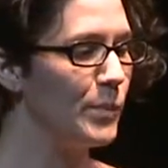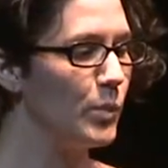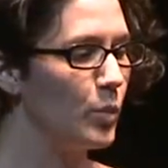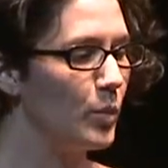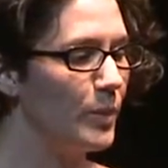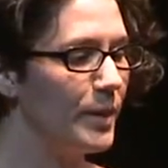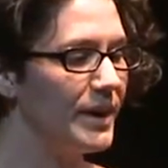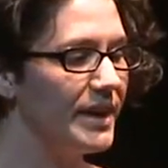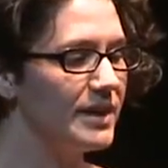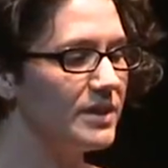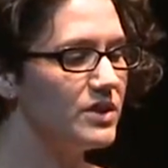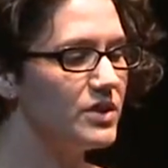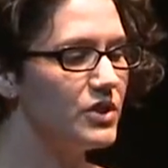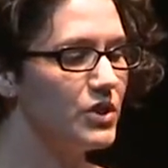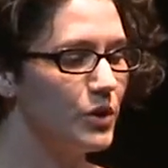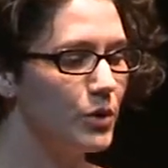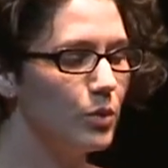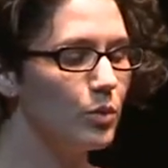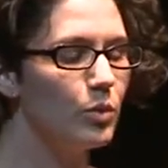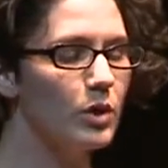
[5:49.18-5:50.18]
We did
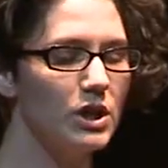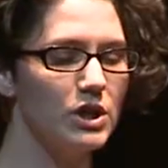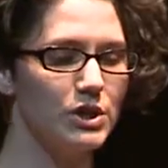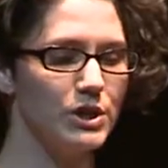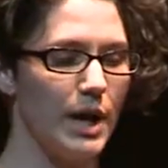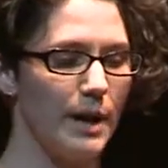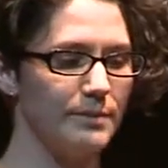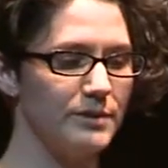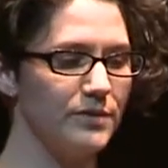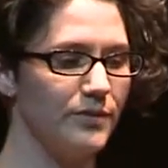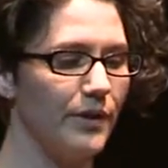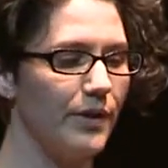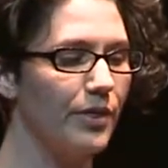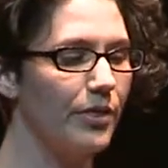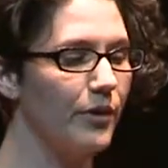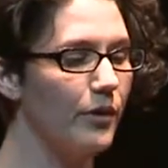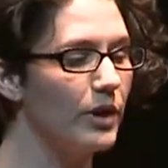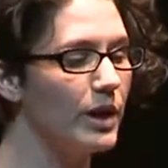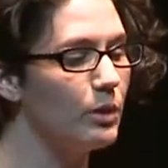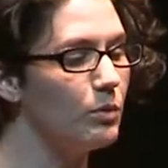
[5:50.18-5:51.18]
2 workshops for
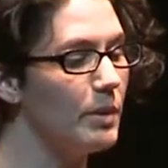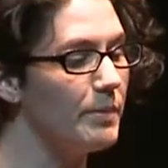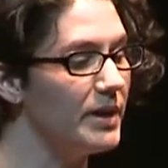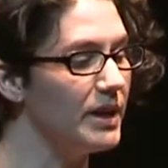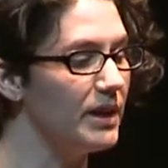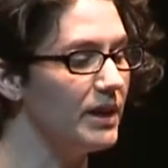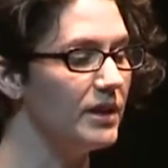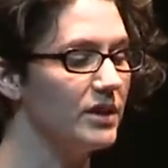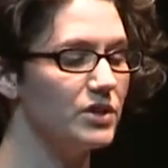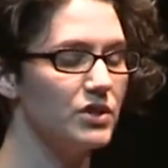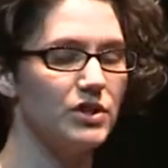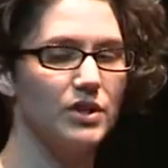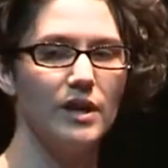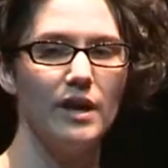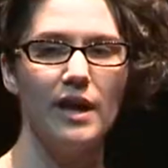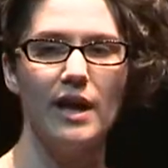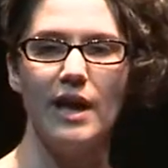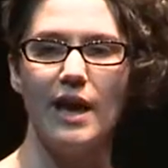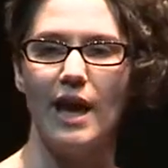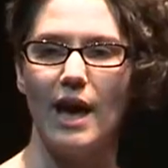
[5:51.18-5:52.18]
30 women each,
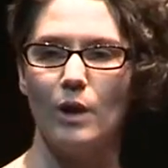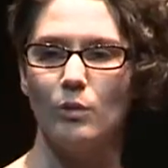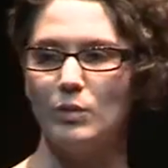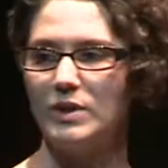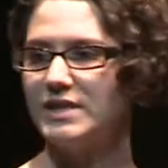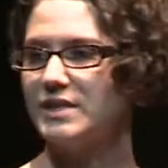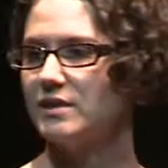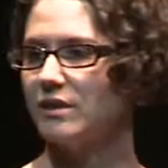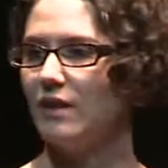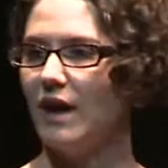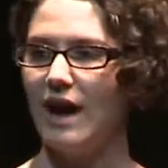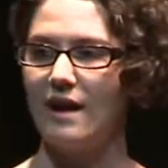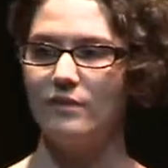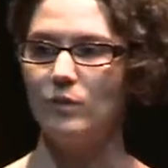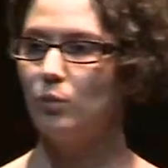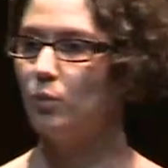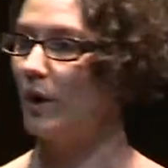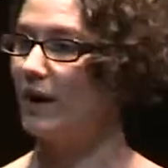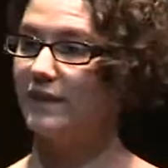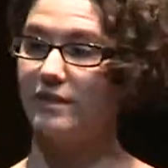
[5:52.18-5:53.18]
and we still have
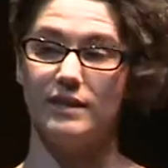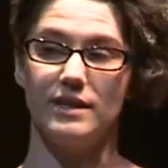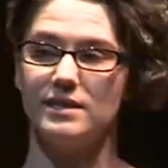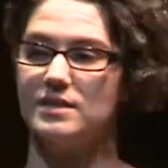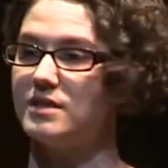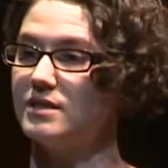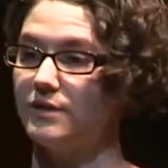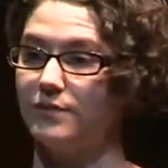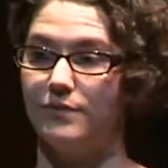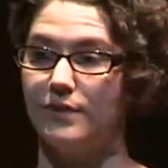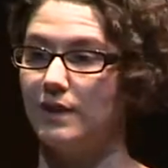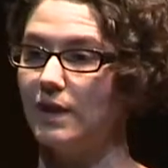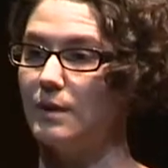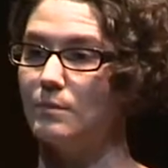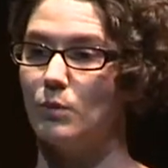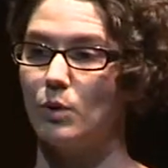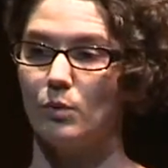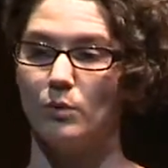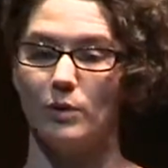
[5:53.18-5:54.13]
a wait list to fill out more